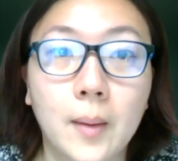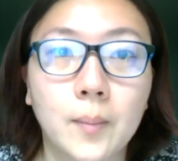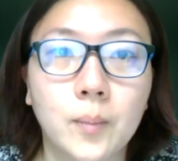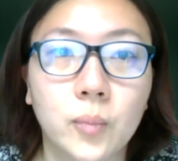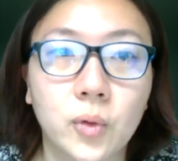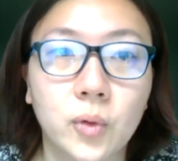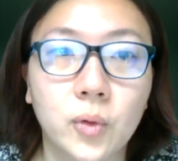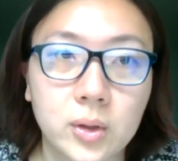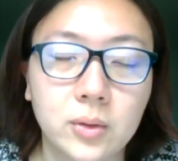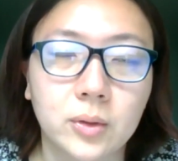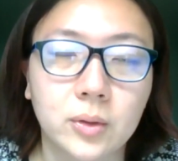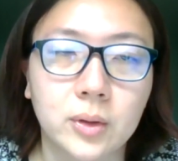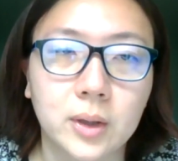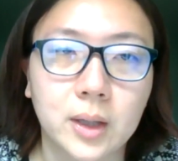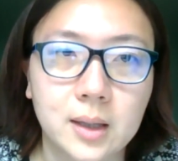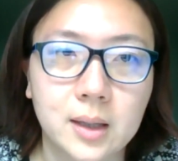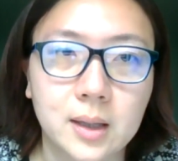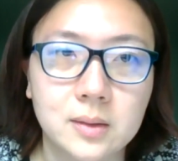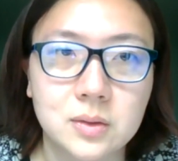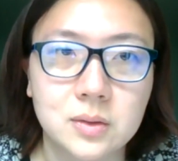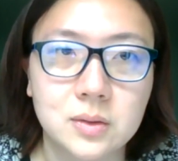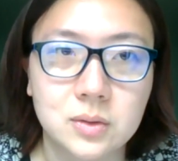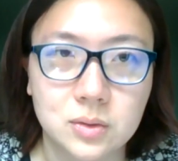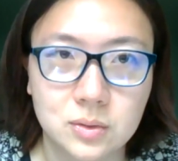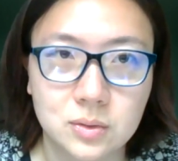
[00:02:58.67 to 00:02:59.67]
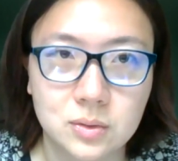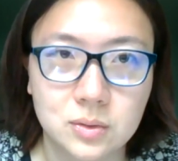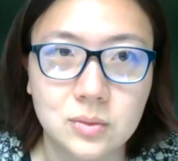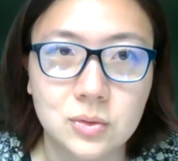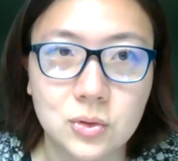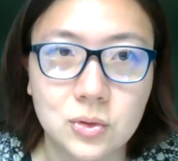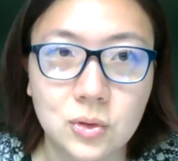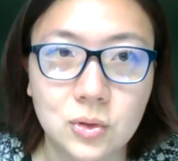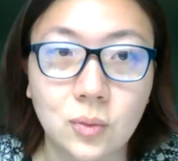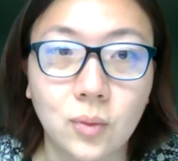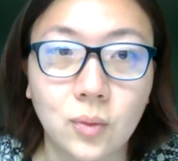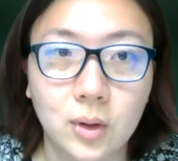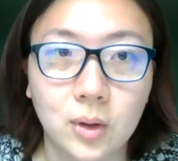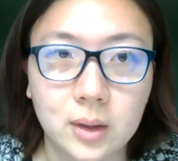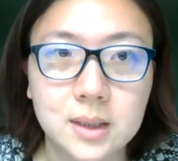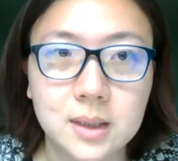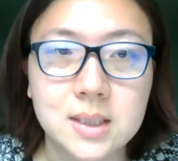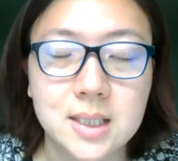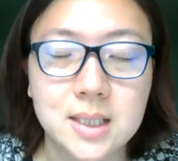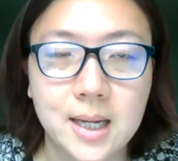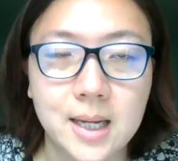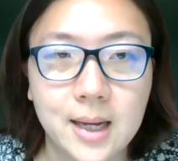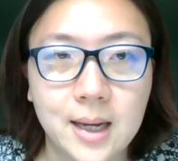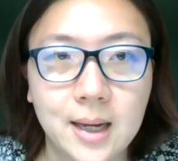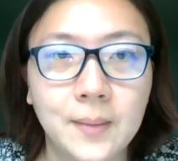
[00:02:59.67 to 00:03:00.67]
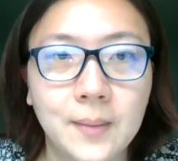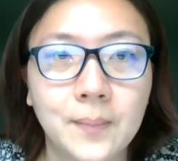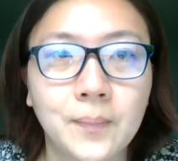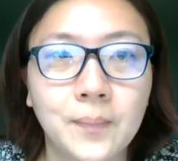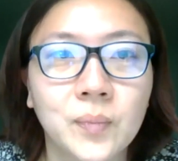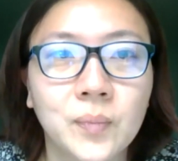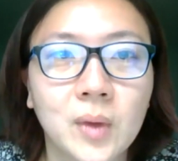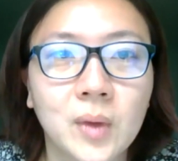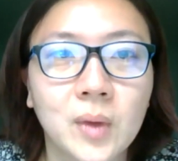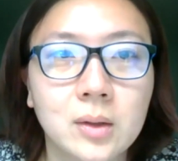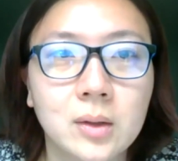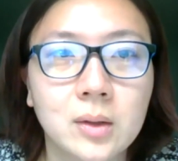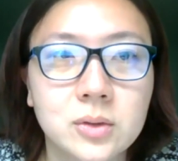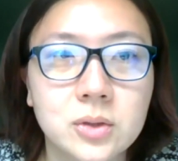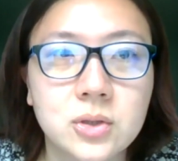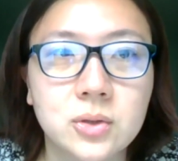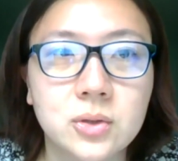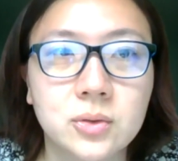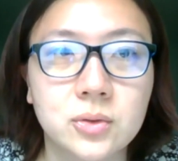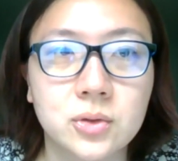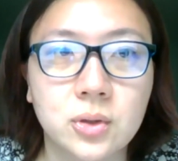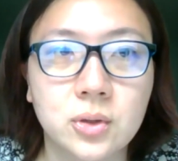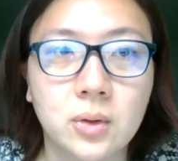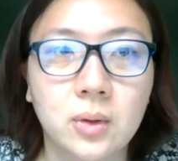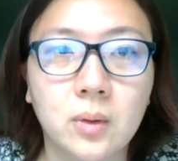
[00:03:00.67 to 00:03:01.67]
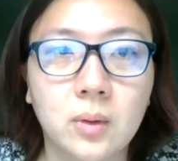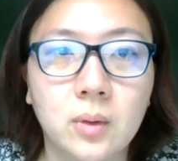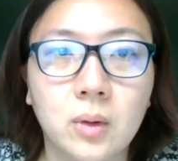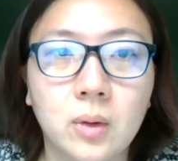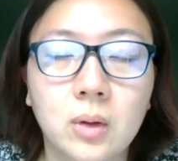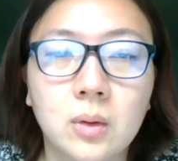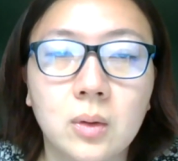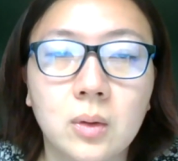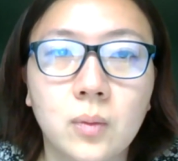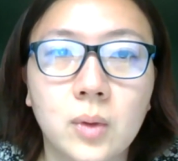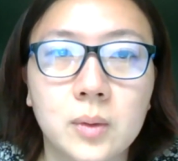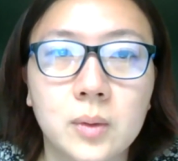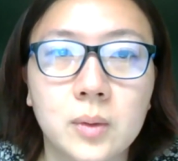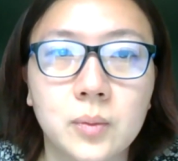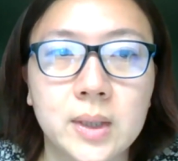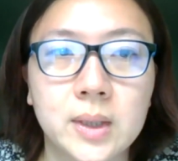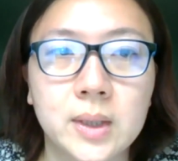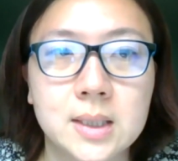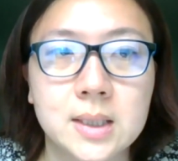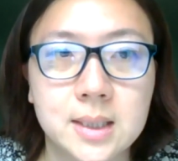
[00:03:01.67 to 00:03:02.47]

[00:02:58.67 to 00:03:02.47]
bring your kids to work day to show her what we